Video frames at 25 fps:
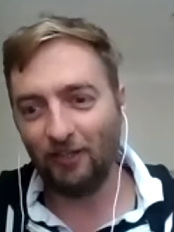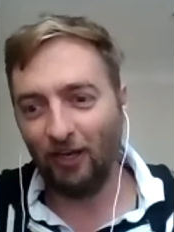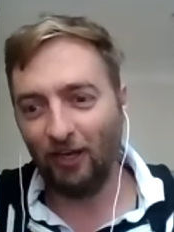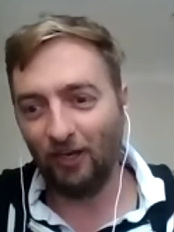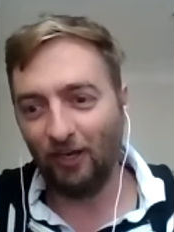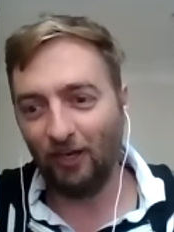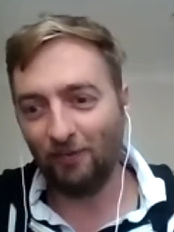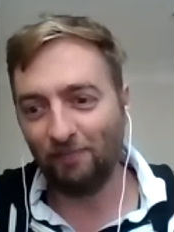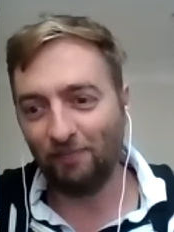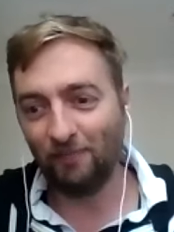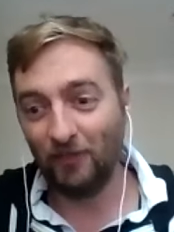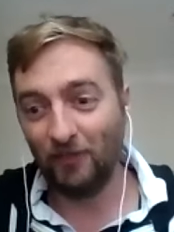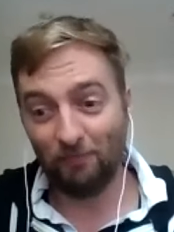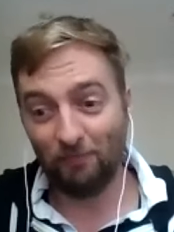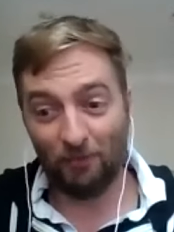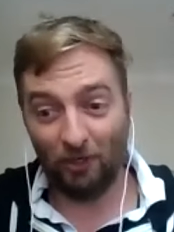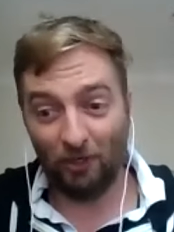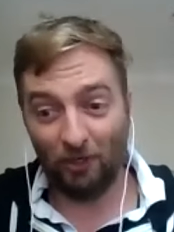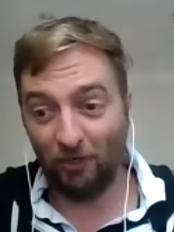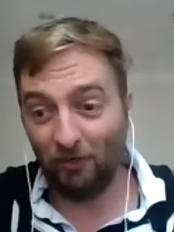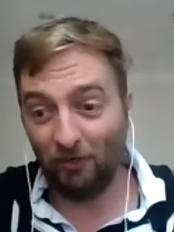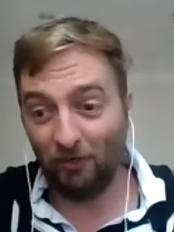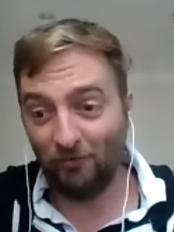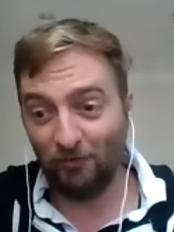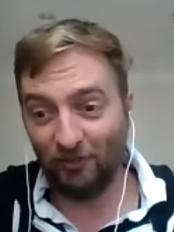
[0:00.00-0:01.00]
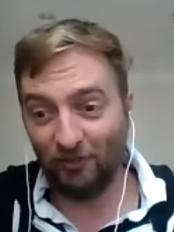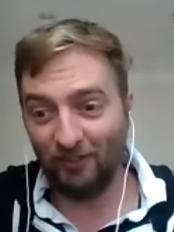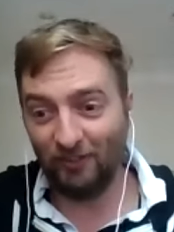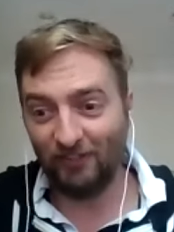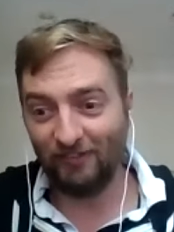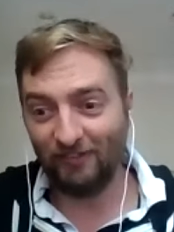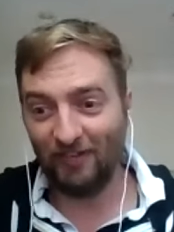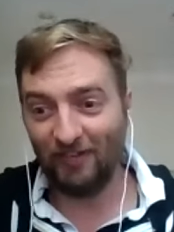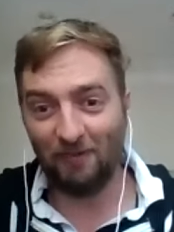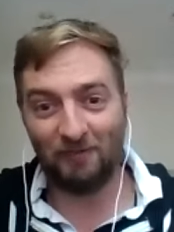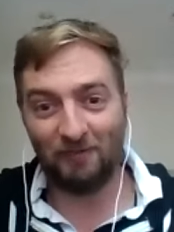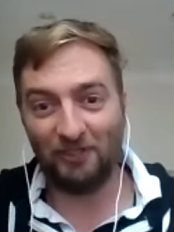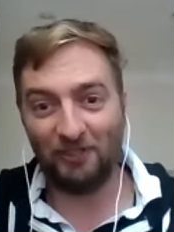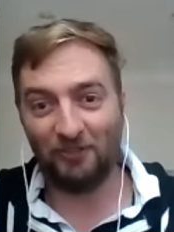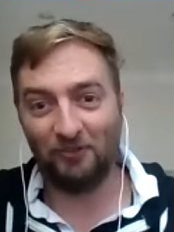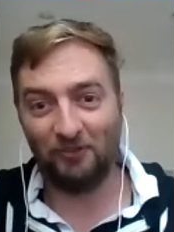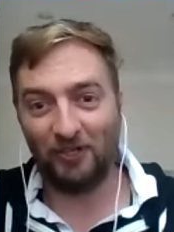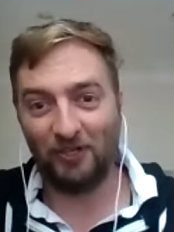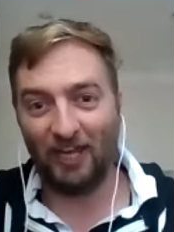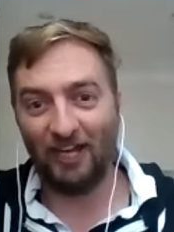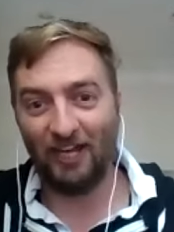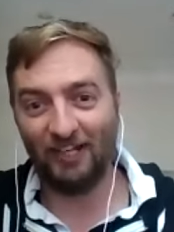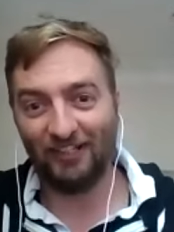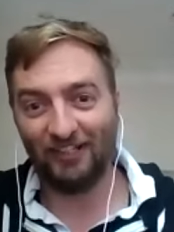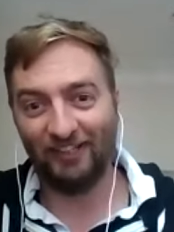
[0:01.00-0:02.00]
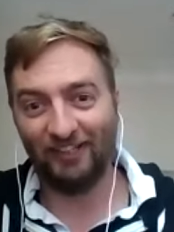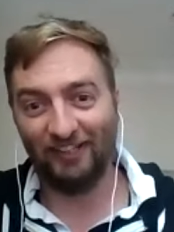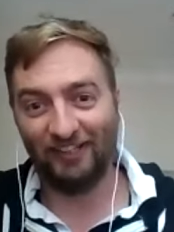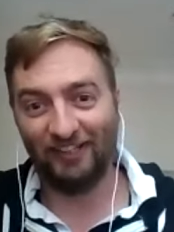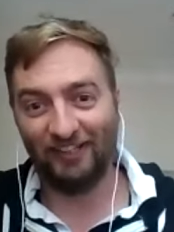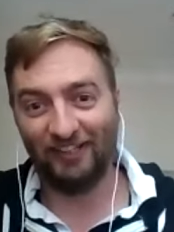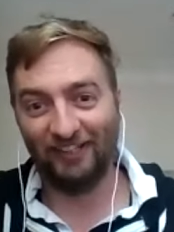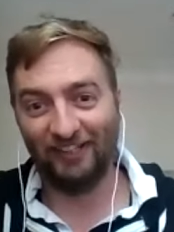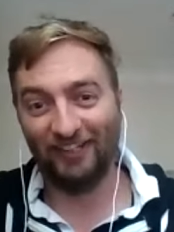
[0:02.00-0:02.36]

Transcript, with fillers: Um, but hopefully, it's happening organically.